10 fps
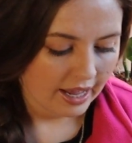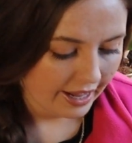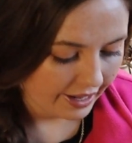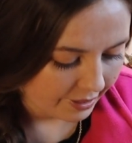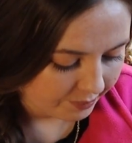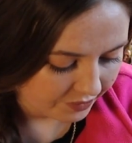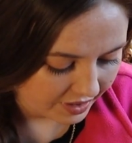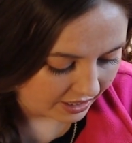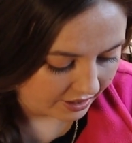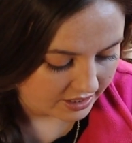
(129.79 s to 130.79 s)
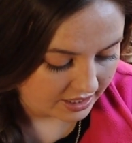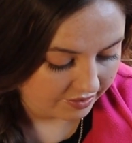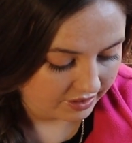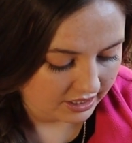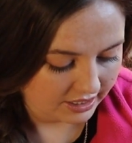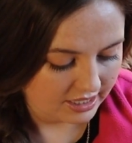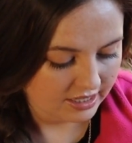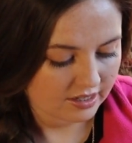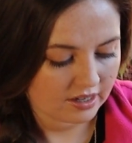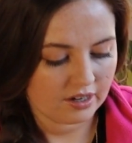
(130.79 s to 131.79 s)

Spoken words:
that I definitely needed.